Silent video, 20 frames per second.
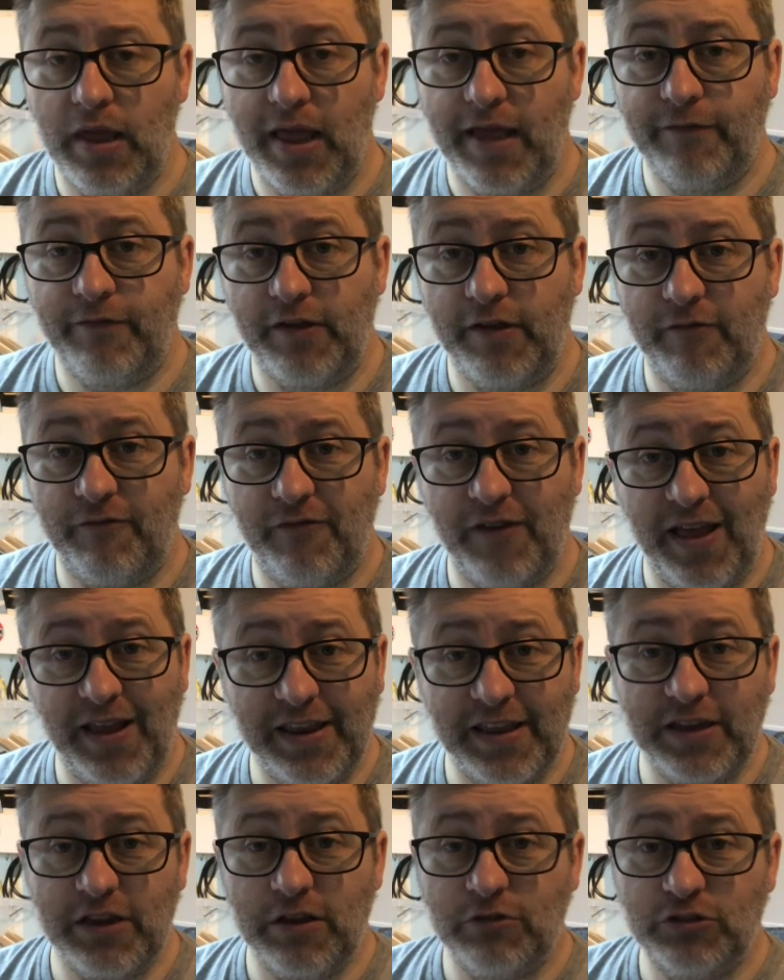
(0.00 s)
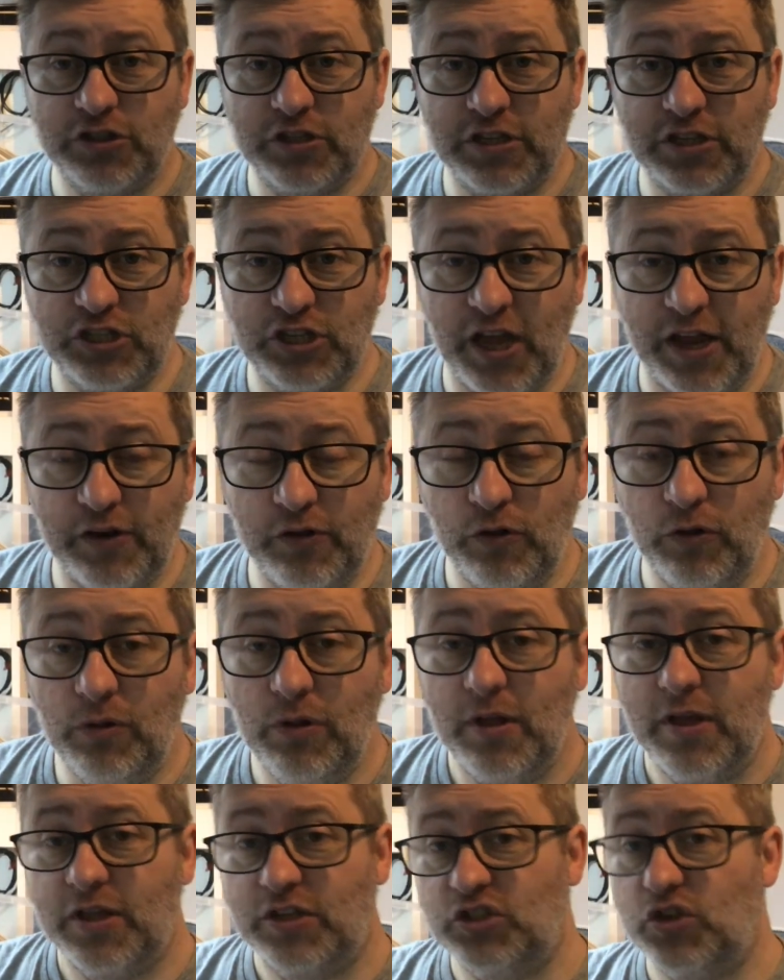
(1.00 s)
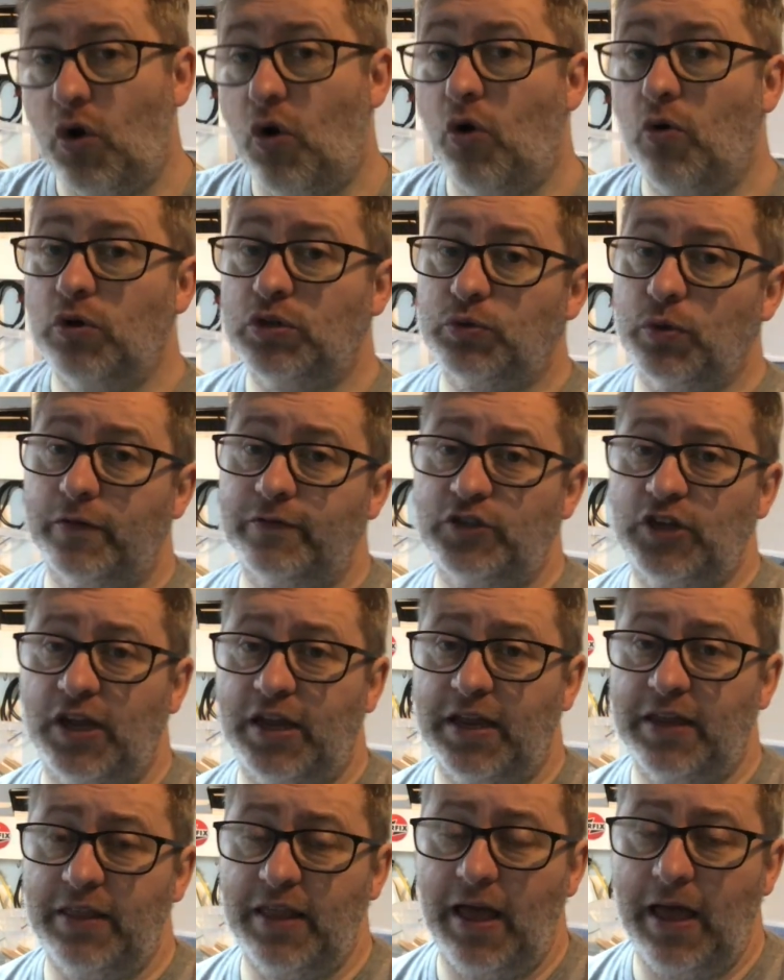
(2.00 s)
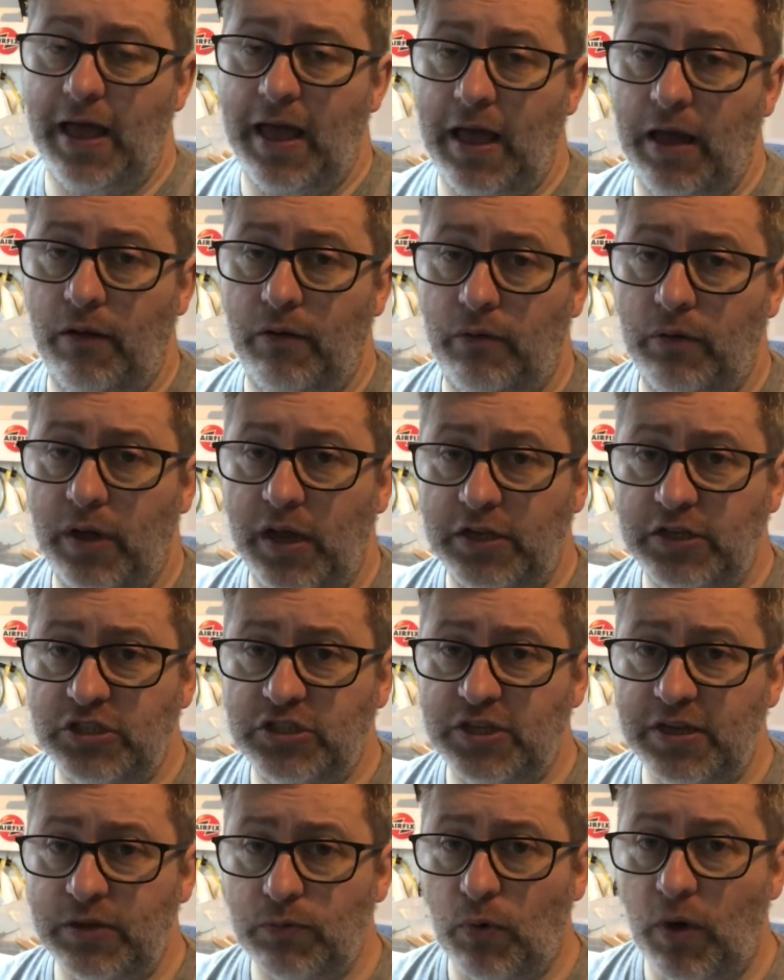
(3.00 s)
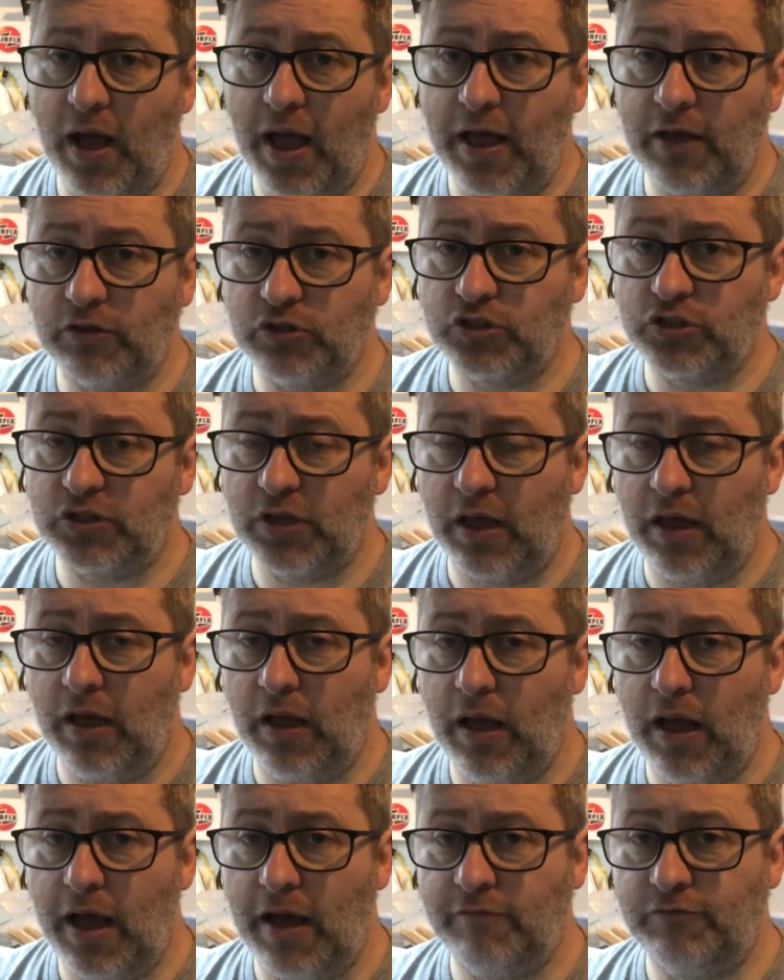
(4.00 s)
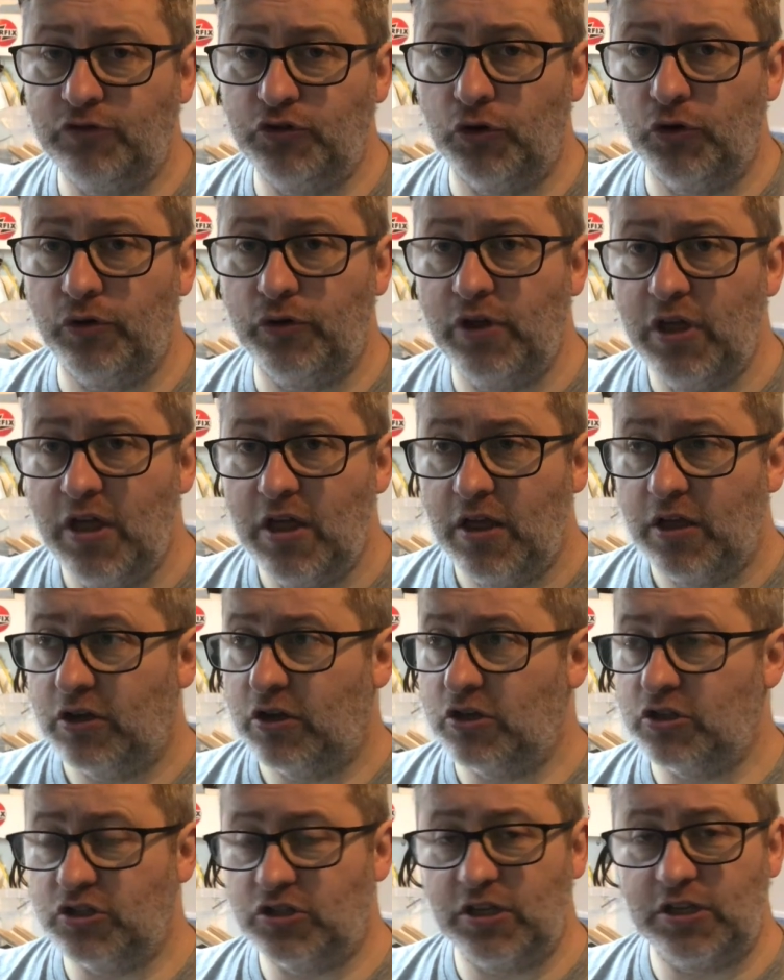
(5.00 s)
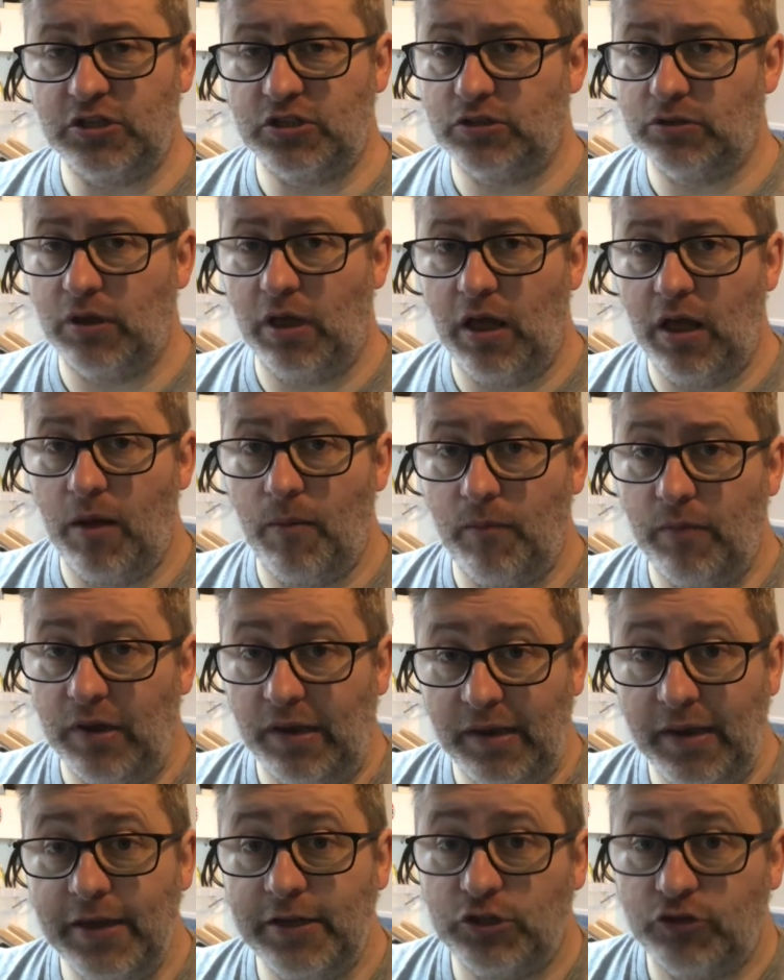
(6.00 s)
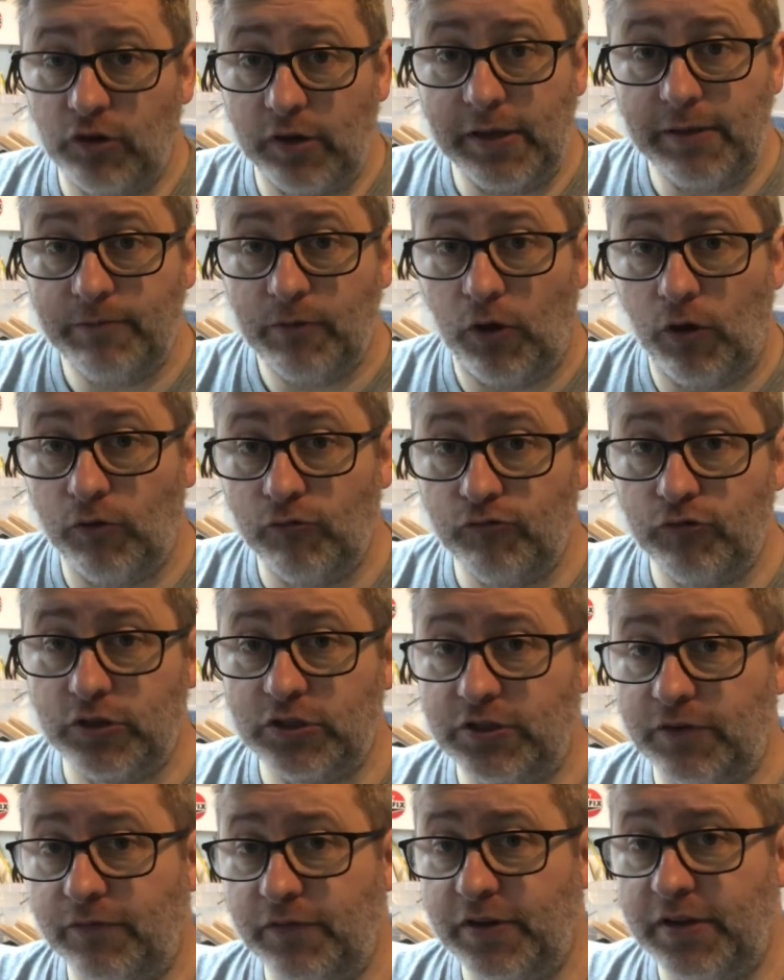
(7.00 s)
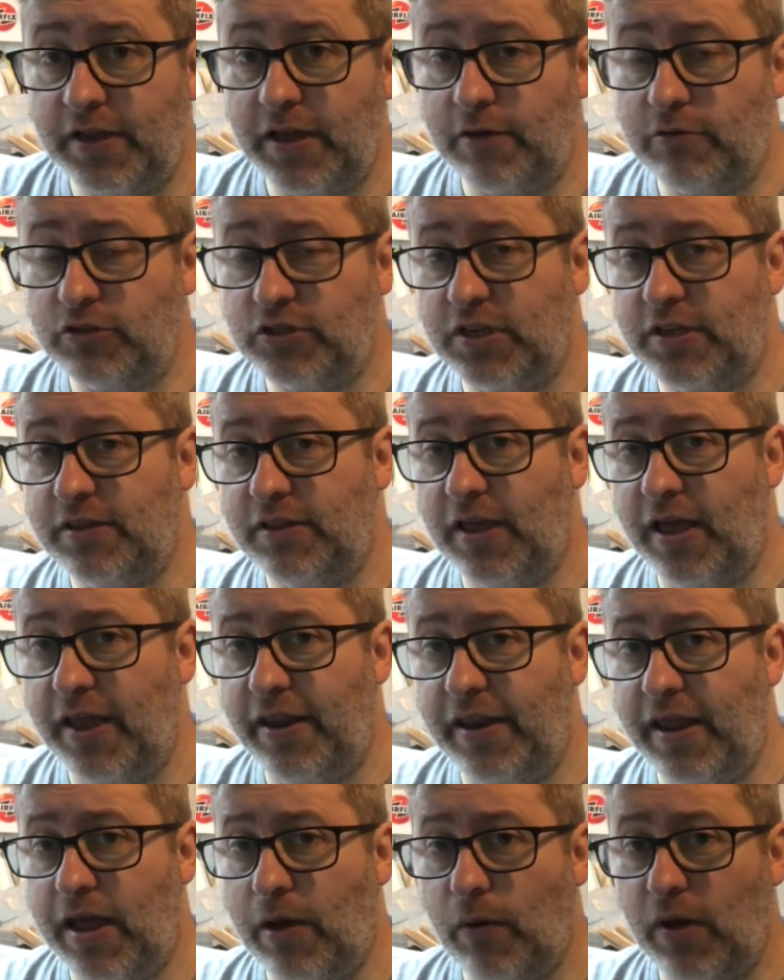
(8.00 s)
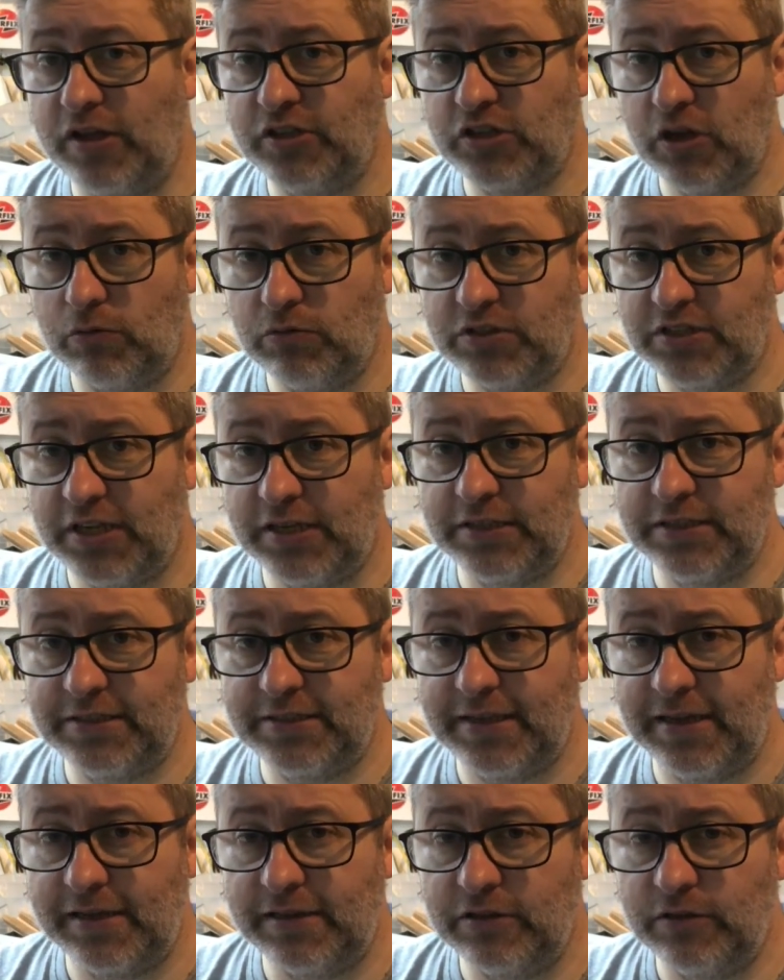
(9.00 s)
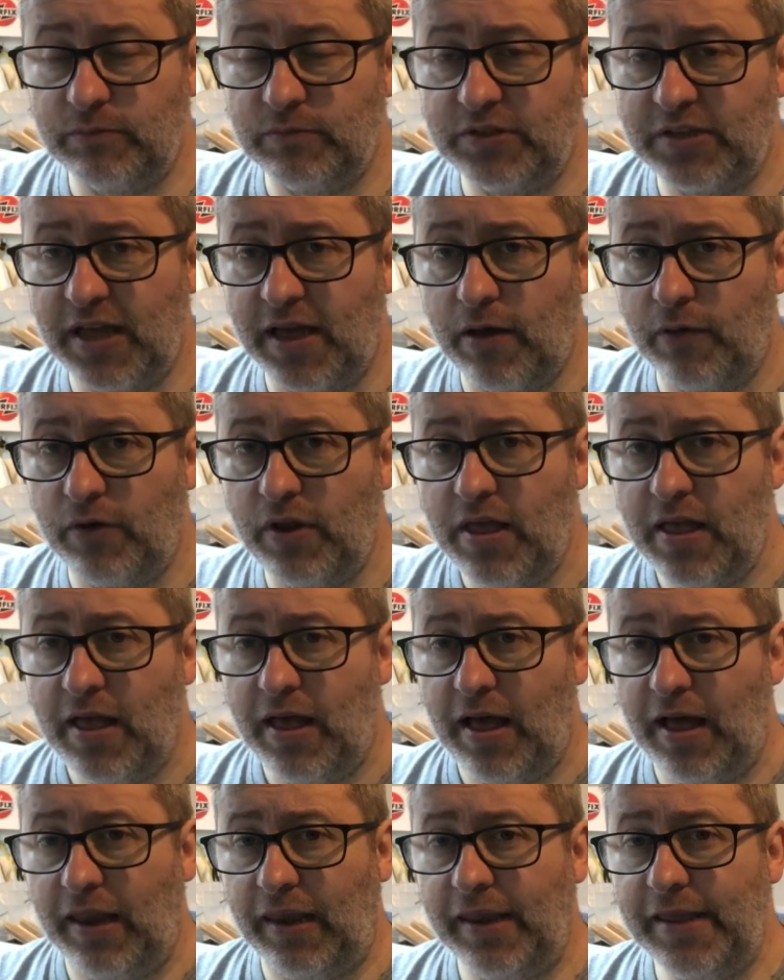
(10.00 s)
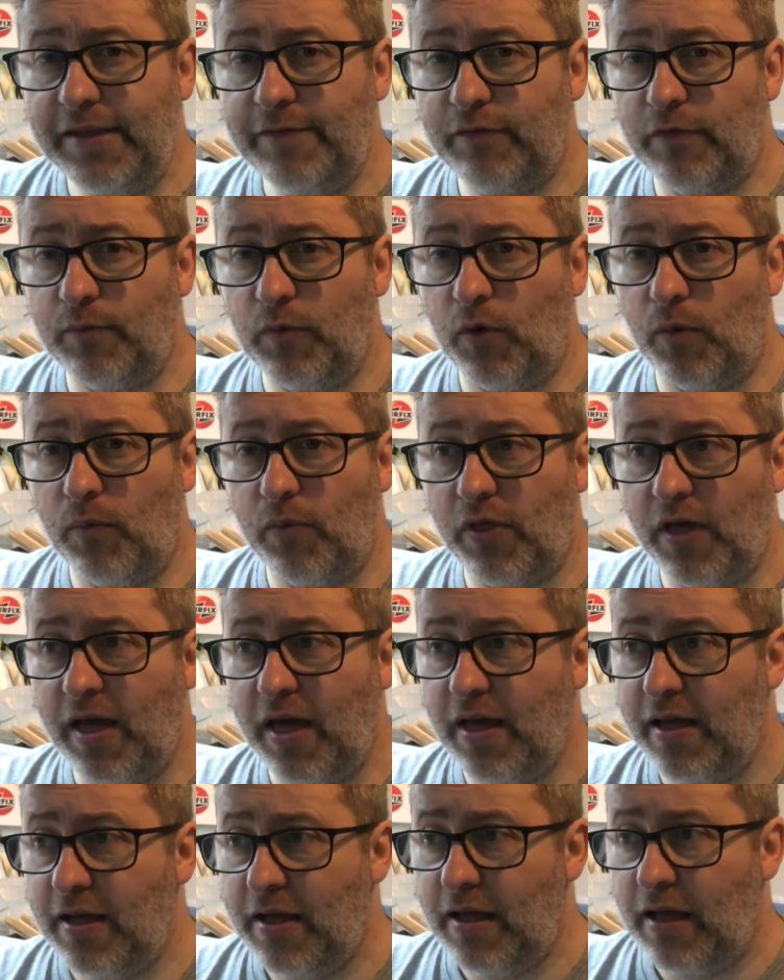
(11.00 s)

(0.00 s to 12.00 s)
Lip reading: you're fairly new to the channel, it's always worth checking that out and see what else I've done, because there's literally hundreds of videos in there now. I don't tend to take them down. I leave them up there.